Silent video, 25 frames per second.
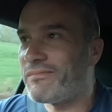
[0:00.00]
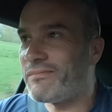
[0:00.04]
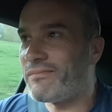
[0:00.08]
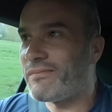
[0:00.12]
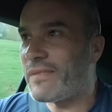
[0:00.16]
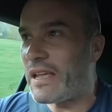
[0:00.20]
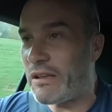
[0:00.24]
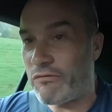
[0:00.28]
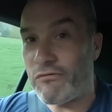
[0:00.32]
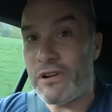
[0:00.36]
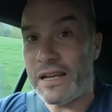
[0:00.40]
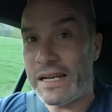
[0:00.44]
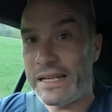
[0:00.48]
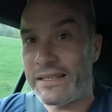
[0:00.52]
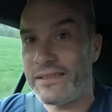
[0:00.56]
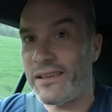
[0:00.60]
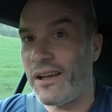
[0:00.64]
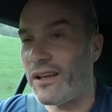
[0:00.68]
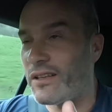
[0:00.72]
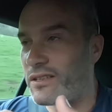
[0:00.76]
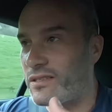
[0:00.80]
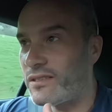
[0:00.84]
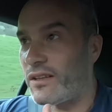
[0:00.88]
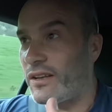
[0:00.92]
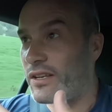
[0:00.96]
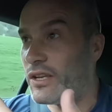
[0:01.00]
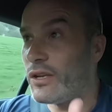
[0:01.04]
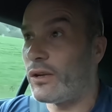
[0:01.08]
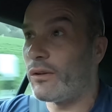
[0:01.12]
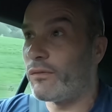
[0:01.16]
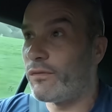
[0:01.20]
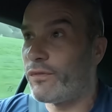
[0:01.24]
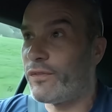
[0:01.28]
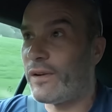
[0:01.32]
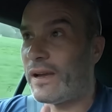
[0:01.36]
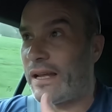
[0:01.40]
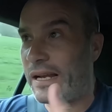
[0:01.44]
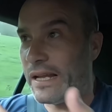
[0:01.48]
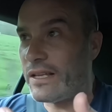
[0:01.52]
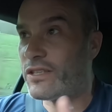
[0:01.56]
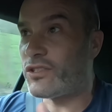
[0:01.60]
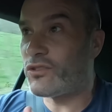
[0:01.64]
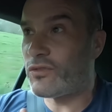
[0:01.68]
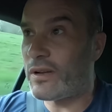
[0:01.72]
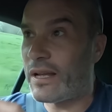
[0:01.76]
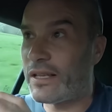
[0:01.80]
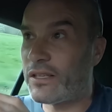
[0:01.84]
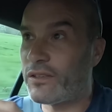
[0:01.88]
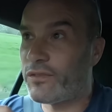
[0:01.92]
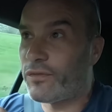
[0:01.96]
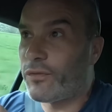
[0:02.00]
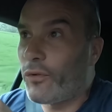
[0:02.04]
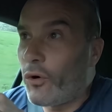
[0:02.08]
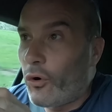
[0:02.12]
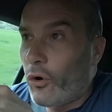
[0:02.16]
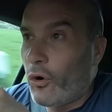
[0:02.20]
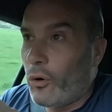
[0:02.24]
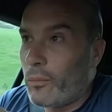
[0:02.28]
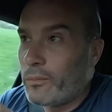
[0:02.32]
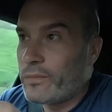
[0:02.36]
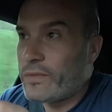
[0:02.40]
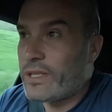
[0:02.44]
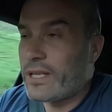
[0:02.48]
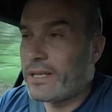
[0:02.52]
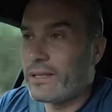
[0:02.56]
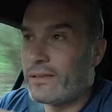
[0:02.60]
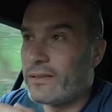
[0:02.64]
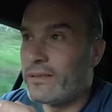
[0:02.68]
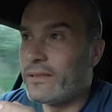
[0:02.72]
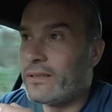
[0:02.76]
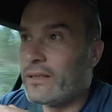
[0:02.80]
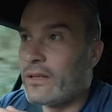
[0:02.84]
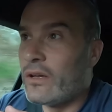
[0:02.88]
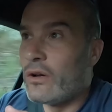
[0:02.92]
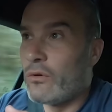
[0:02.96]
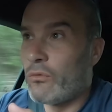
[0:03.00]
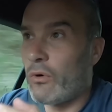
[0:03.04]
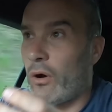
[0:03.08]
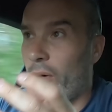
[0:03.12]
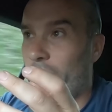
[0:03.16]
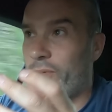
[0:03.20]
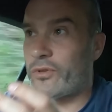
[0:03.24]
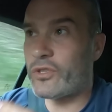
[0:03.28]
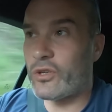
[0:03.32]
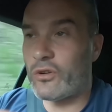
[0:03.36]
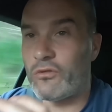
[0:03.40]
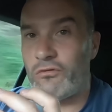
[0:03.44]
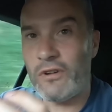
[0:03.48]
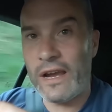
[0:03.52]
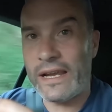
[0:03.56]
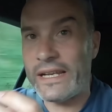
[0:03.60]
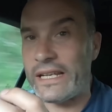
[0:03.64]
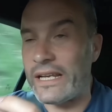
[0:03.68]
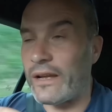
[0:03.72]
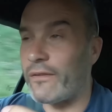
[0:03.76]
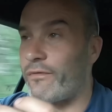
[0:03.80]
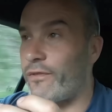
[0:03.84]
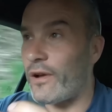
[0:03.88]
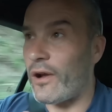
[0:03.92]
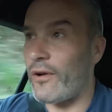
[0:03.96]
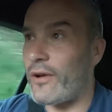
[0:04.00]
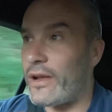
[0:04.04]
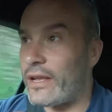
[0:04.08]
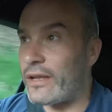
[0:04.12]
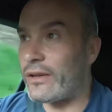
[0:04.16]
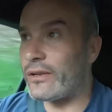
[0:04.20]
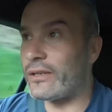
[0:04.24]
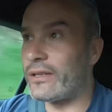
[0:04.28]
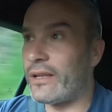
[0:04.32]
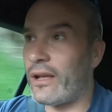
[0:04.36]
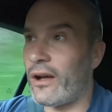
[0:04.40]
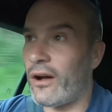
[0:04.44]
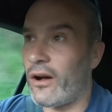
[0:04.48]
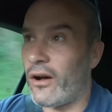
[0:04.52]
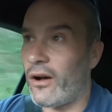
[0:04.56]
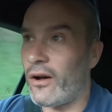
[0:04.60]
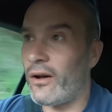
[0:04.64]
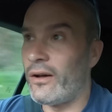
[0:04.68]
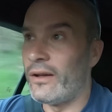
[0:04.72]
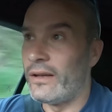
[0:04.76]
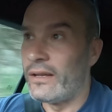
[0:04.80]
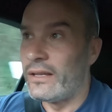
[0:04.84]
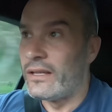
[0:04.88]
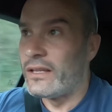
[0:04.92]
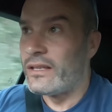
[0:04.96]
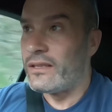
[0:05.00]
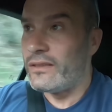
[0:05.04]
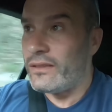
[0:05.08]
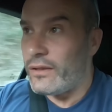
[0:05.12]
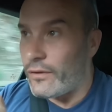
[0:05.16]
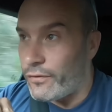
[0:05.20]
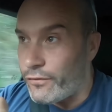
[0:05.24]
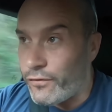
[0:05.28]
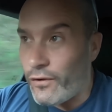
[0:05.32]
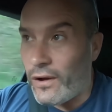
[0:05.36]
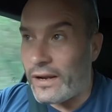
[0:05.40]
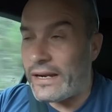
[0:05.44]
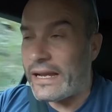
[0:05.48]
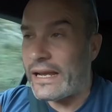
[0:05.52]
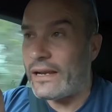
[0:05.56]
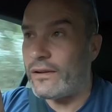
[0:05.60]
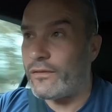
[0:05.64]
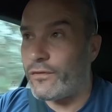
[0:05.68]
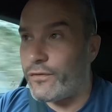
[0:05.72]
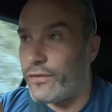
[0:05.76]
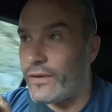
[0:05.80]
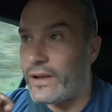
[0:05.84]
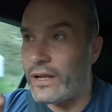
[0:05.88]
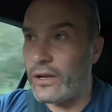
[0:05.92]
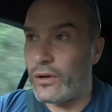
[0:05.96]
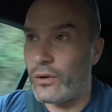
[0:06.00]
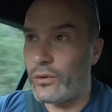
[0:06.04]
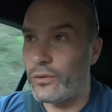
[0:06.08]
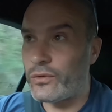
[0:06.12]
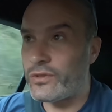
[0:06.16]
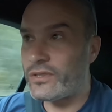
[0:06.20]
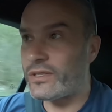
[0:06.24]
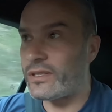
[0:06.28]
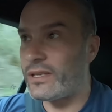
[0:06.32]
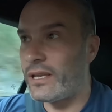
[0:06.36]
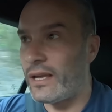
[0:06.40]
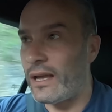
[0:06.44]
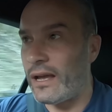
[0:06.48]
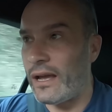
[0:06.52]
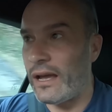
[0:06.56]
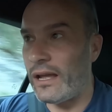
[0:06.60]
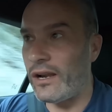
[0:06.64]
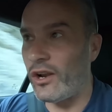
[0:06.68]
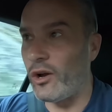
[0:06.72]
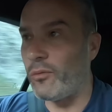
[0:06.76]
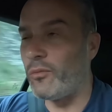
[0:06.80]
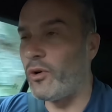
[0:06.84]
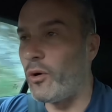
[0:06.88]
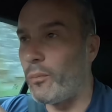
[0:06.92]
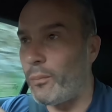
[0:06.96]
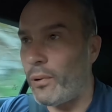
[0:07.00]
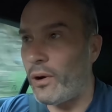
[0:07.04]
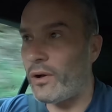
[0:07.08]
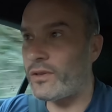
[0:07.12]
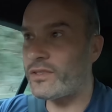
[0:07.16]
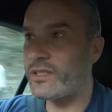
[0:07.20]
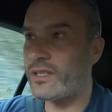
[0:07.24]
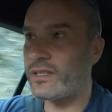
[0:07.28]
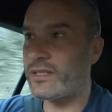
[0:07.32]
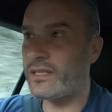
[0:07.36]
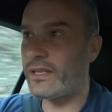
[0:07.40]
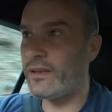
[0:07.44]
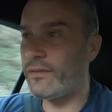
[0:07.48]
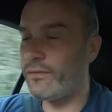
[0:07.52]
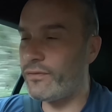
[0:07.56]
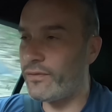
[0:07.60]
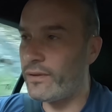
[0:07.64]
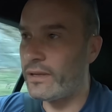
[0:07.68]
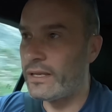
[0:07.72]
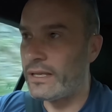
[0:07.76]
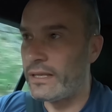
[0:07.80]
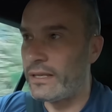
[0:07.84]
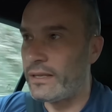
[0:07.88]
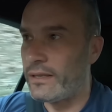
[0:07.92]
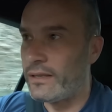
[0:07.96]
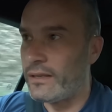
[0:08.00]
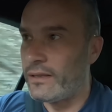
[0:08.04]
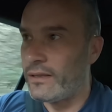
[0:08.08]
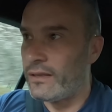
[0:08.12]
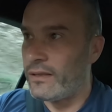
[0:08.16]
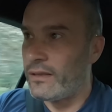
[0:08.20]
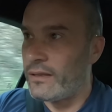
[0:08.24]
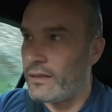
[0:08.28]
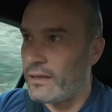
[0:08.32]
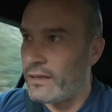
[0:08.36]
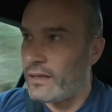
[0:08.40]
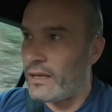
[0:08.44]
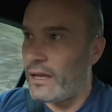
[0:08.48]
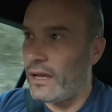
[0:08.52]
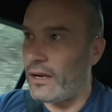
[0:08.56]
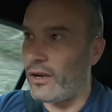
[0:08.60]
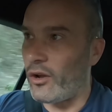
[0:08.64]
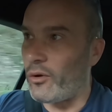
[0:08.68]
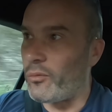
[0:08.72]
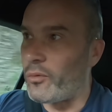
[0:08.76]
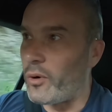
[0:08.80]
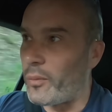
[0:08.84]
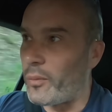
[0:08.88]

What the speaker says: it really does, like, you can feel it. It's transformed what was already a very good car. The front end feels a lot more positive, a lot more